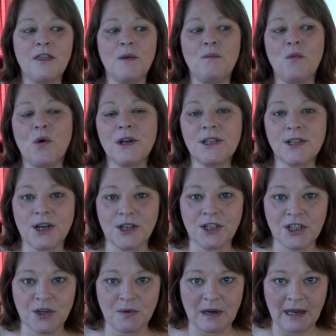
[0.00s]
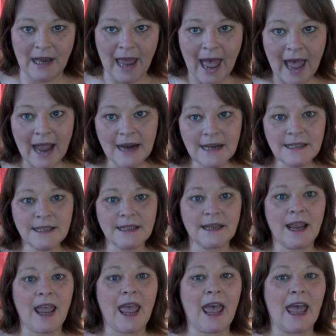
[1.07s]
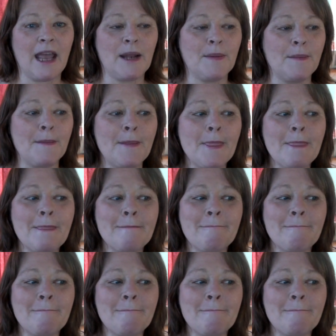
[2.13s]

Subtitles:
the more it starts to relax, and